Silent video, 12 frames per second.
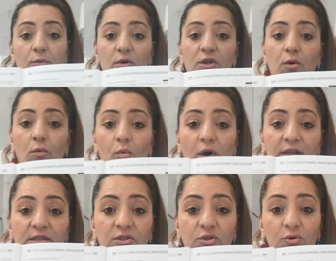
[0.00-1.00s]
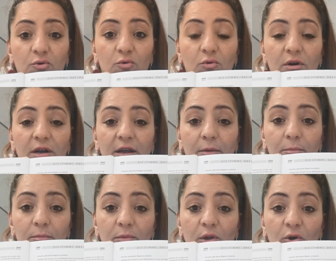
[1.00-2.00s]
we don't want to
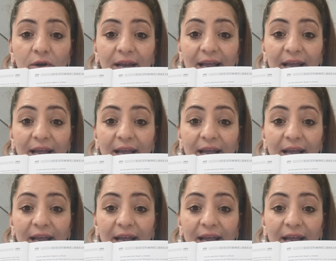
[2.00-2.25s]
look